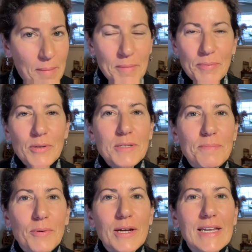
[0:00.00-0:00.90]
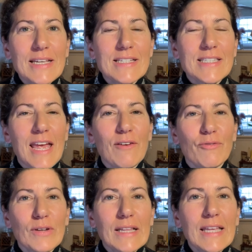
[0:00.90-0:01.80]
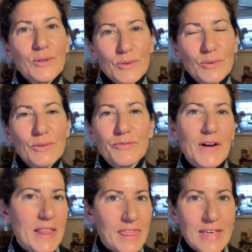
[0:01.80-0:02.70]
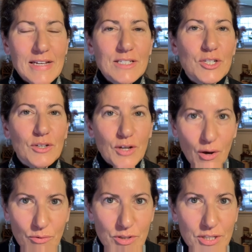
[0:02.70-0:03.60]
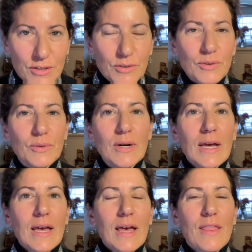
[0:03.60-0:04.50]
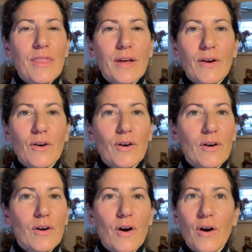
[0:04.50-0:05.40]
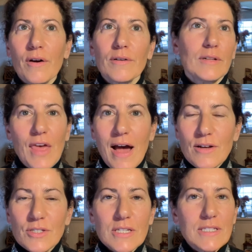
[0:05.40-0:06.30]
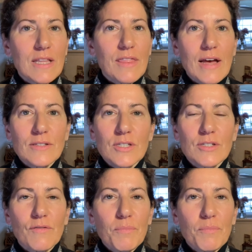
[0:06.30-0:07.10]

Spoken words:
point to point is a really cool, fun thing to go to. There are like thousands and thousands of